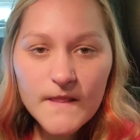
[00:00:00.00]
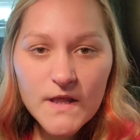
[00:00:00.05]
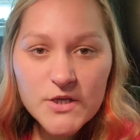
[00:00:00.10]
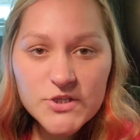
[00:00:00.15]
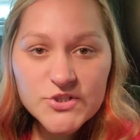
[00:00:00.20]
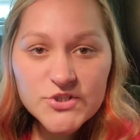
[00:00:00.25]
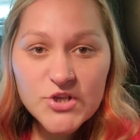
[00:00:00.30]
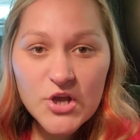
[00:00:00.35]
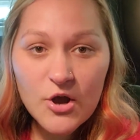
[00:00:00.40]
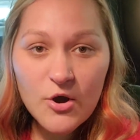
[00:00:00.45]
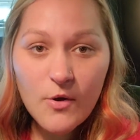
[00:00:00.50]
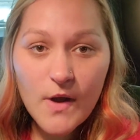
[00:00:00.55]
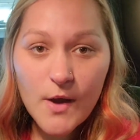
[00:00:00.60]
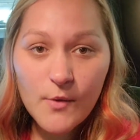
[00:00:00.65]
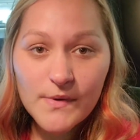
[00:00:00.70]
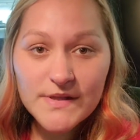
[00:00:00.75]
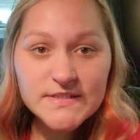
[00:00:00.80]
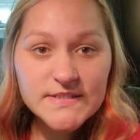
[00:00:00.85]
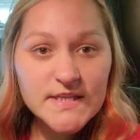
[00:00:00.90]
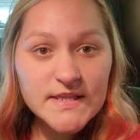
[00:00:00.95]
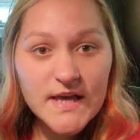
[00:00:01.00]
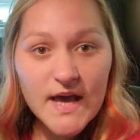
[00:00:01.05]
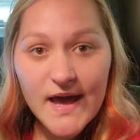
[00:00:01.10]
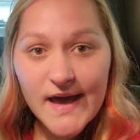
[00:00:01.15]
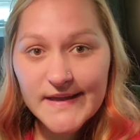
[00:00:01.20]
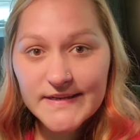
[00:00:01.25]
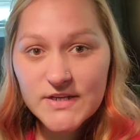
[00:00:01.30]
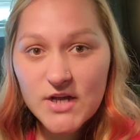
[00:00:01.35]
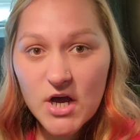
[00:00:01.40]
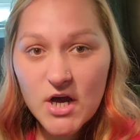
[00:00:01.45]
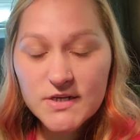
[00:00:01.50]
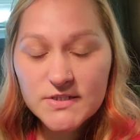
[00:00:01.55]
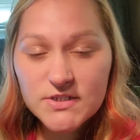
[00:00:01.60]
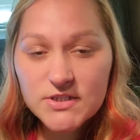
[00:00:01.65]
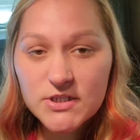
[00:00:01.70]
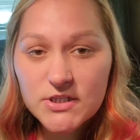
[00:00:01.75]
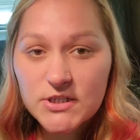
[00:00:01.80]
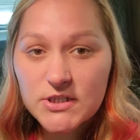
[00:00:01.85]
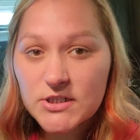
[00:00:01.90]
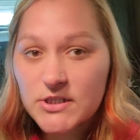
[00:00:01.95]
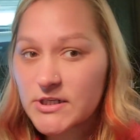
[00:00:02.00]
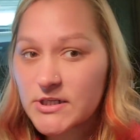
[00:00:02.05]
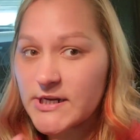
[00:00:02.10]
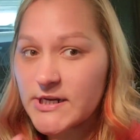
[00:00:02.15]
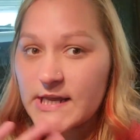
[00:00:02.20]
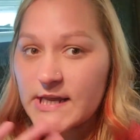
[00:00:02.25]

So I went to the eye doctor